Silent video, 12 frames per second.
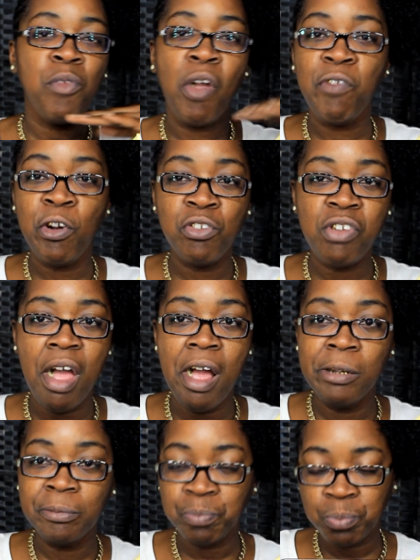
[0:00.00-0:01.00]
First
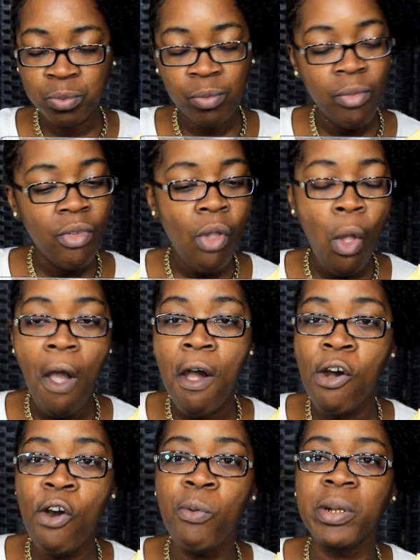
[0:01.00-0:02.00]
time.
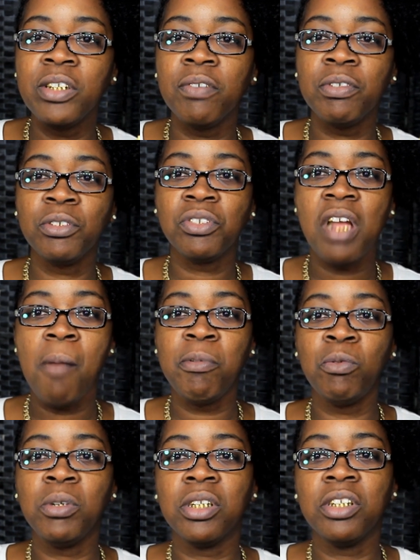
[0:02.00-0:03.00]
Always a first time
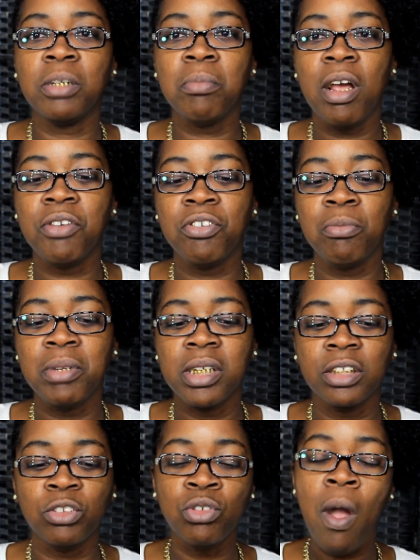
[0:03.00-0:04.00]
to win a dumb lawsuit
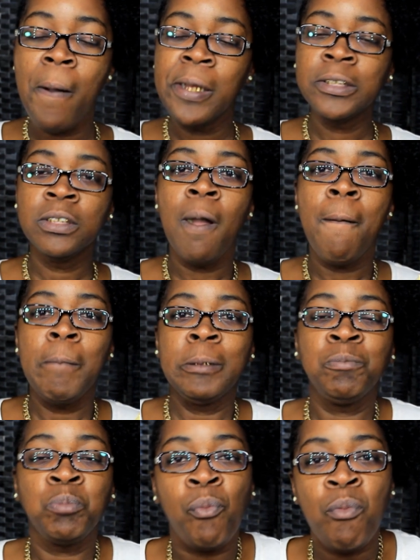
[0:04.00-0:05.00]
because
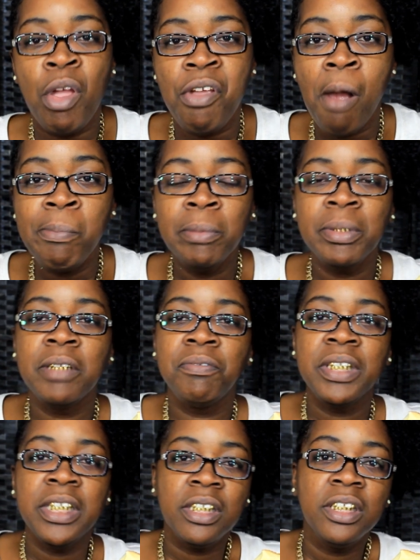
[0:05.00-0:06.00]
y'all remember that
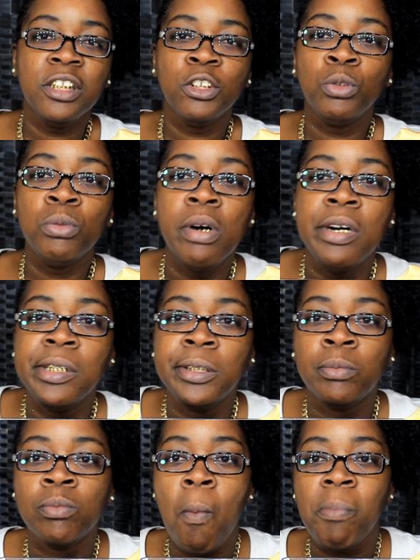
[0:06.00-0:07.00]
fat kid who
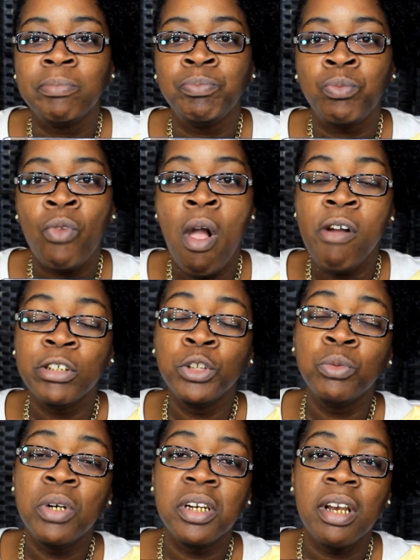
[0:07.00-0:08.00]
um who
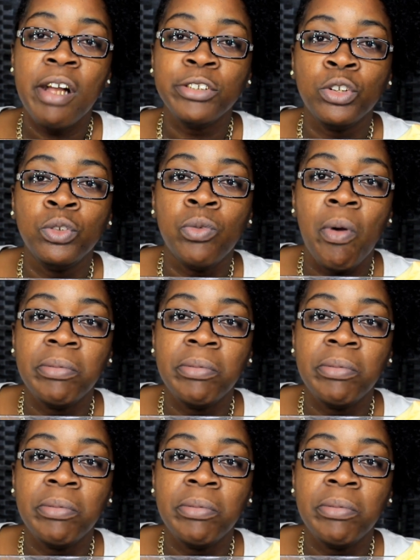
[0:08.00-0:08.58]
won a lawsuit?